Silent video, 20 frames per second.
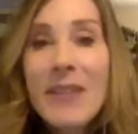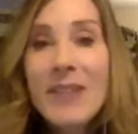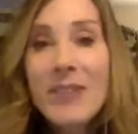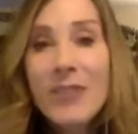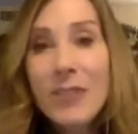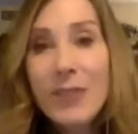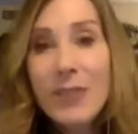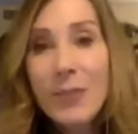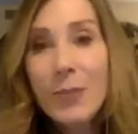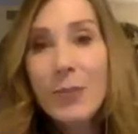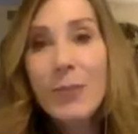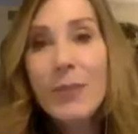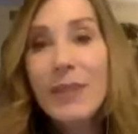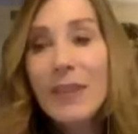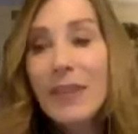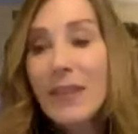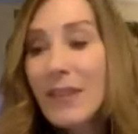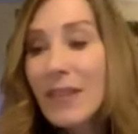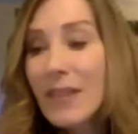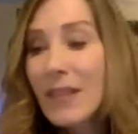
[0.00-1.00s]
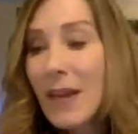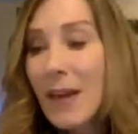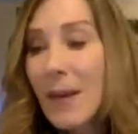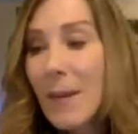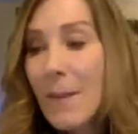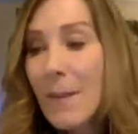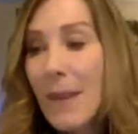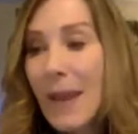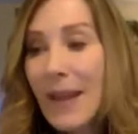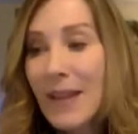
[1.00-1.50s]
that's just really
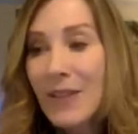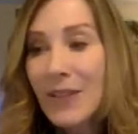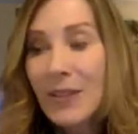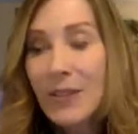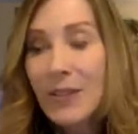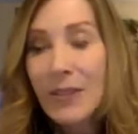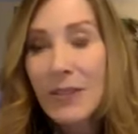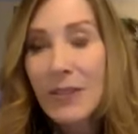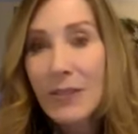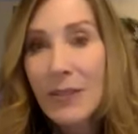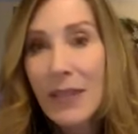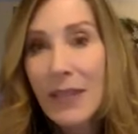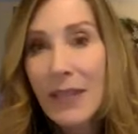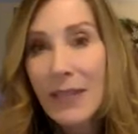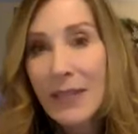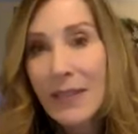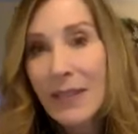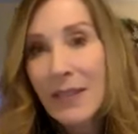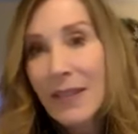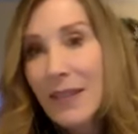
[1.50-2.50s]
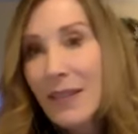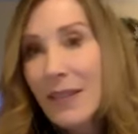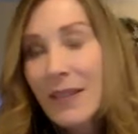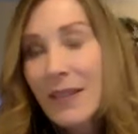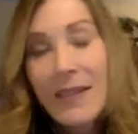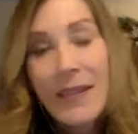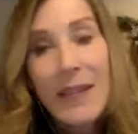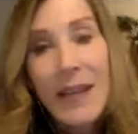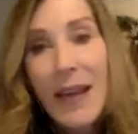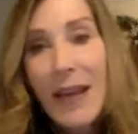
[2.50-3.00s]
magical
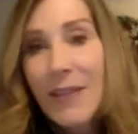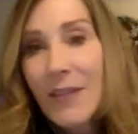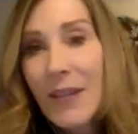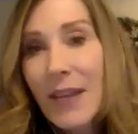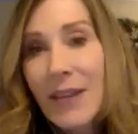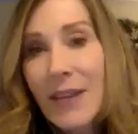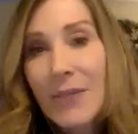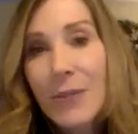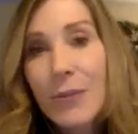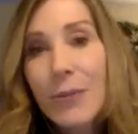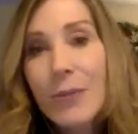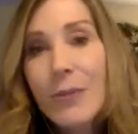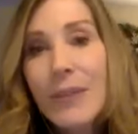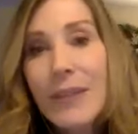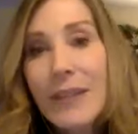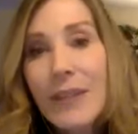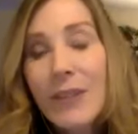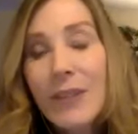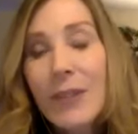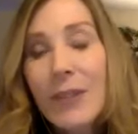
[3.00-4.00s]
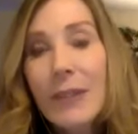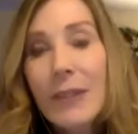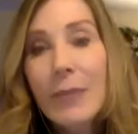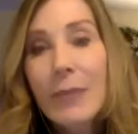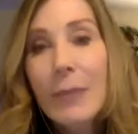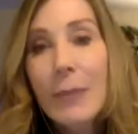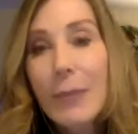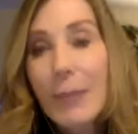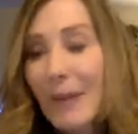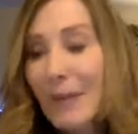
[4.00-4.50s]
and truly
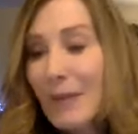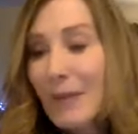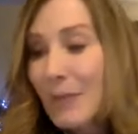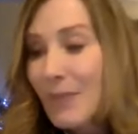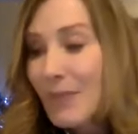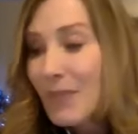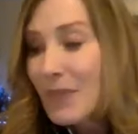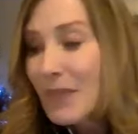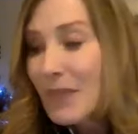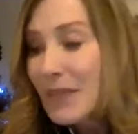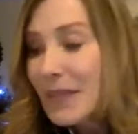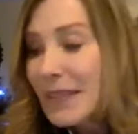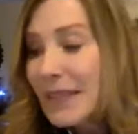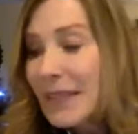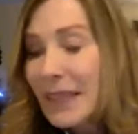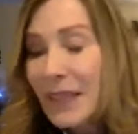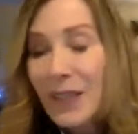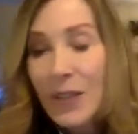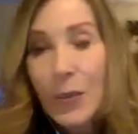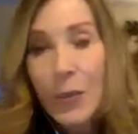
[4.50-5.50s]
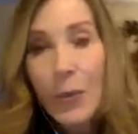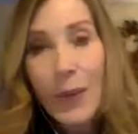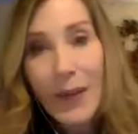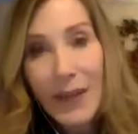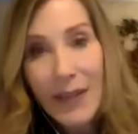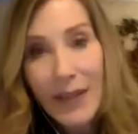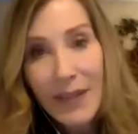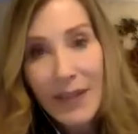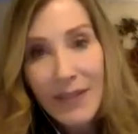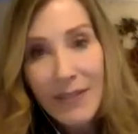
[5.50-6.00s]
incredible about getting
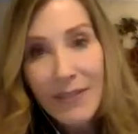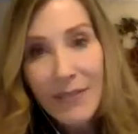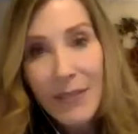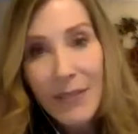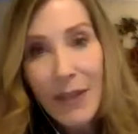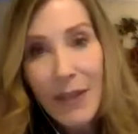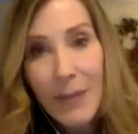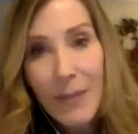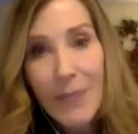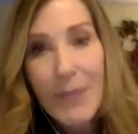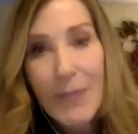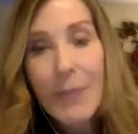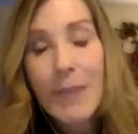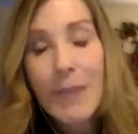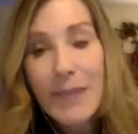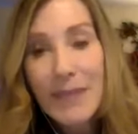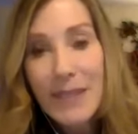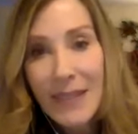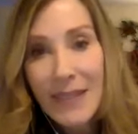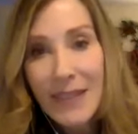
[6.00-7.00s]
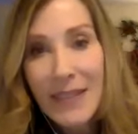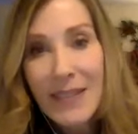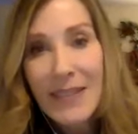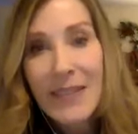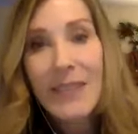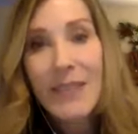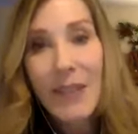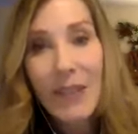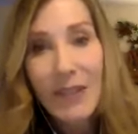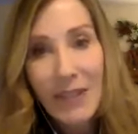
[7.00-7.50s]
away from the busyness
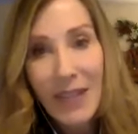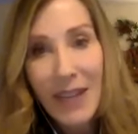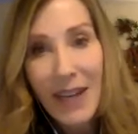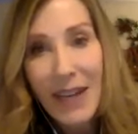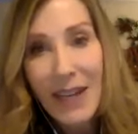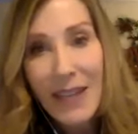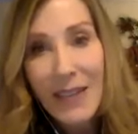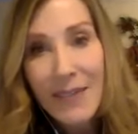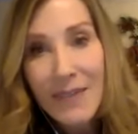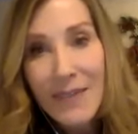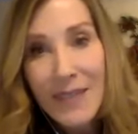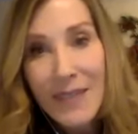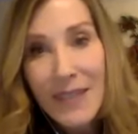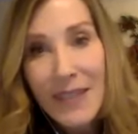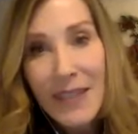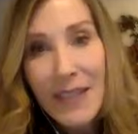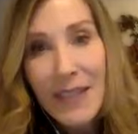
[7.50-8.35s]
of our lives